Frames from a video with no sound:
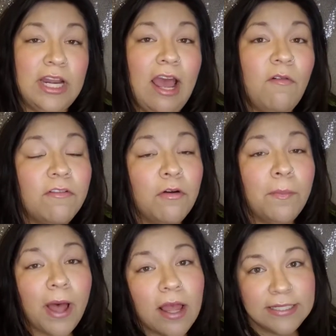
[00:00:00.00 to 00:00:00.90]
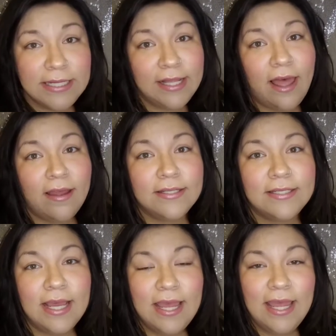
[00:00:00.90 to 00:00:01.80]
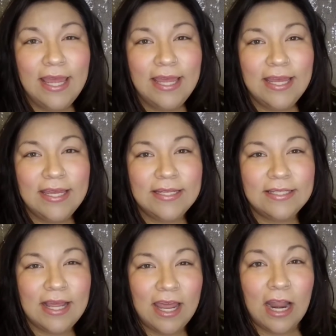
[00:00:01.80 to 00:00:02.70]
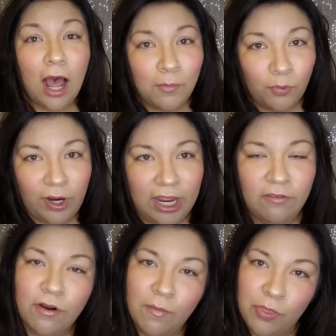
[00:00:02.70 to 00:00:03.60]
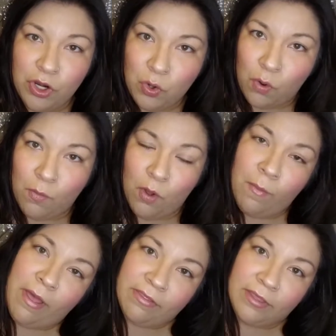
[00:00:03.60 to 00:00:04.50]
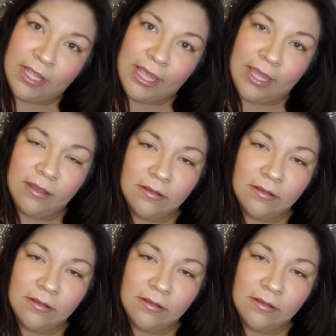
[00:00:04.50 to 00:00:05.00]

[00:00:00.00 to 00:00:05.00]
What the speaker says: However, BoxyLuxe is an upgrade from the normal monthly